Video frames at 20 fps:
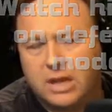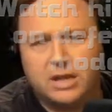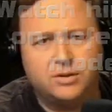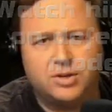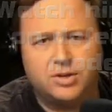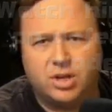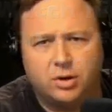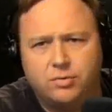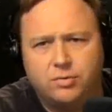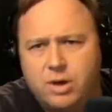And
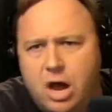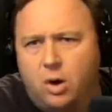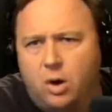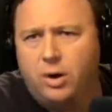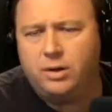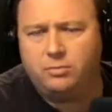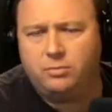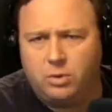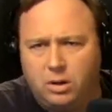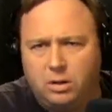so
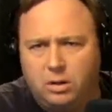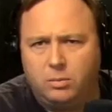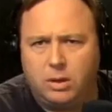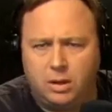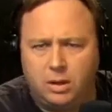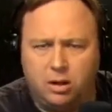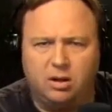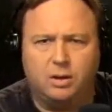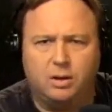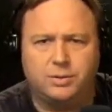
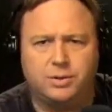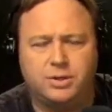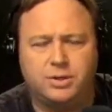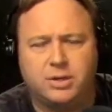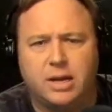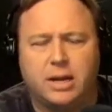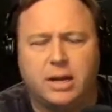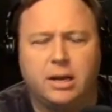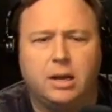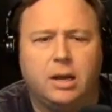well, hold on just a
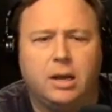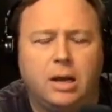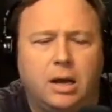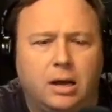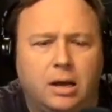second.